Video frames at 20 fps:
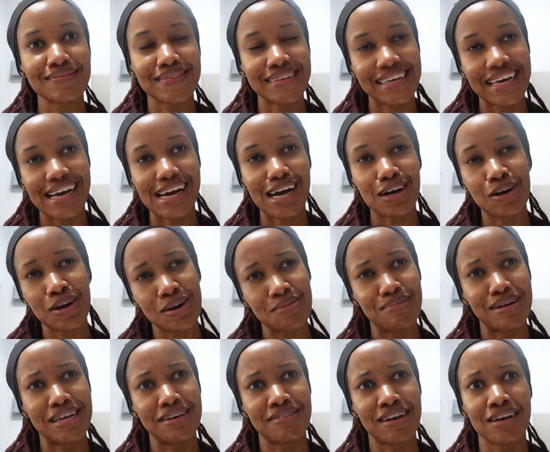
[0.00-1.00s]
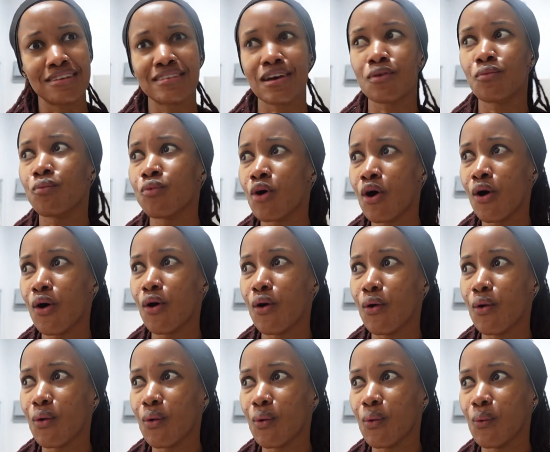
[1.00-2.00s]
Yeah, I couldn't believe it. I was like,
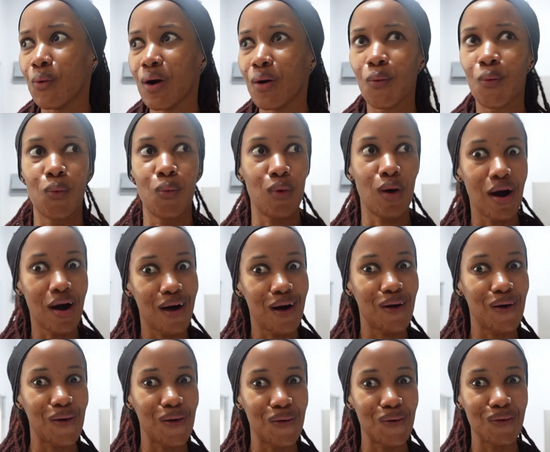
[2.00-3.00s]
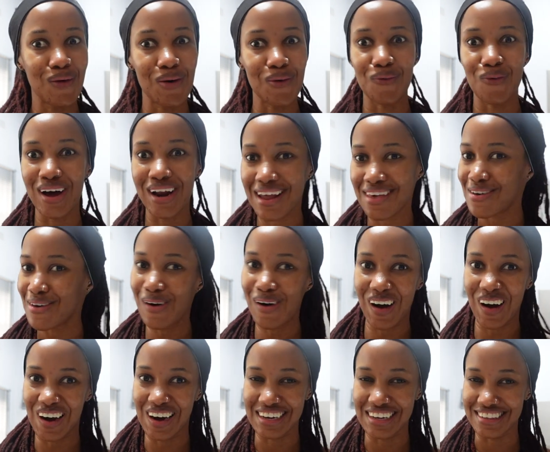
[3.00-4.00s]
whoa, whoa, what are the
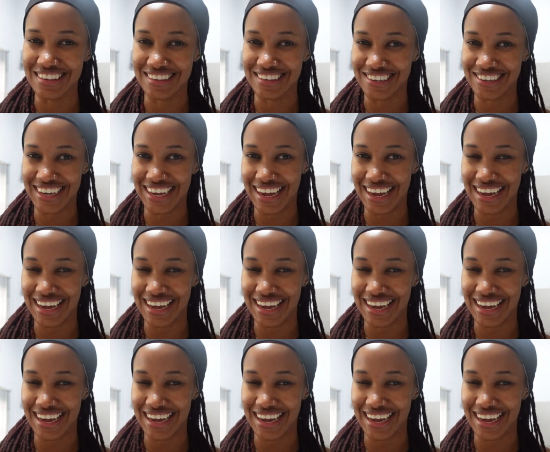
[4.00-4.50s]
odds? Do